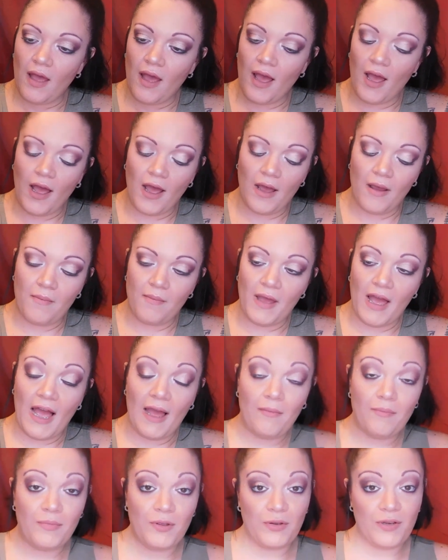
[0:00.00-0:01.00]
On
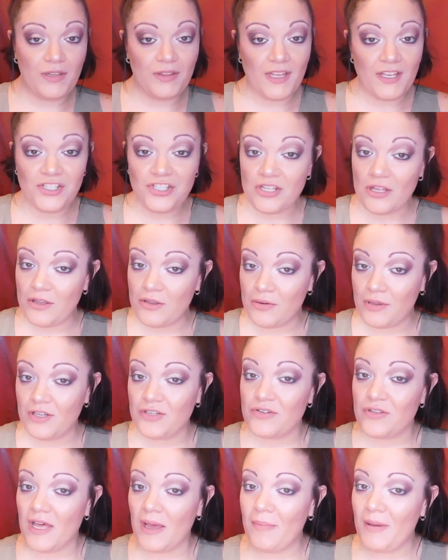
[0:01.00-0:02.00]
Beautylish, though, you can
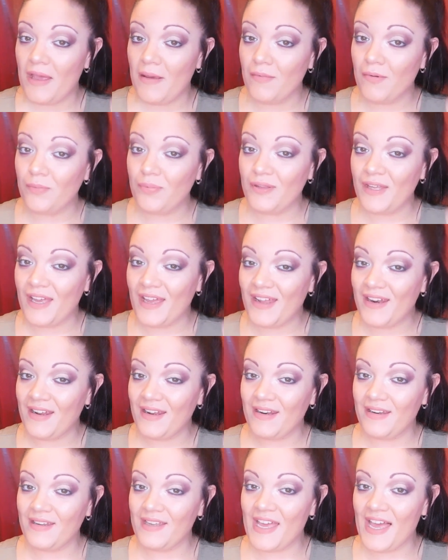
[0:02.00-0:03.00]
do that payment plan
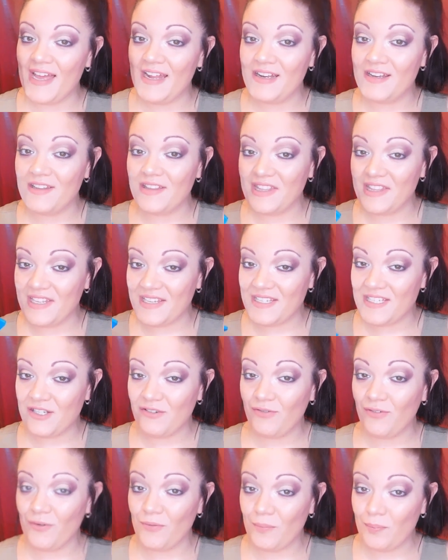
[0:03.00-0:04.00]
and get this
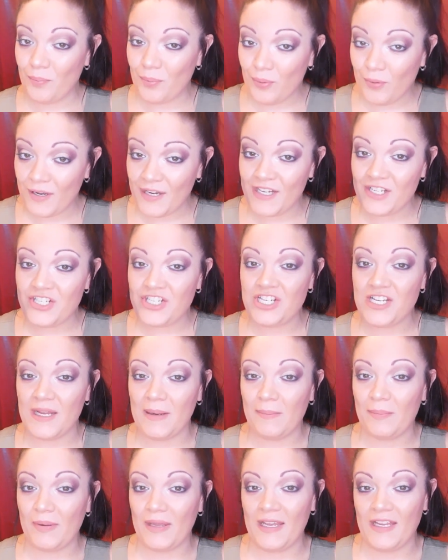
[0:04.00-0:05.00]
for pretty
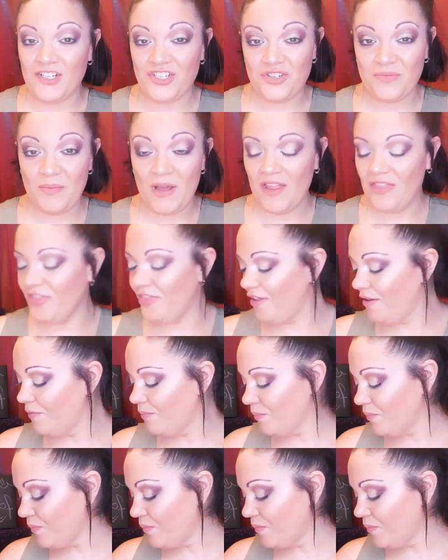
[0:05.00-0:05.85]
cheap each month.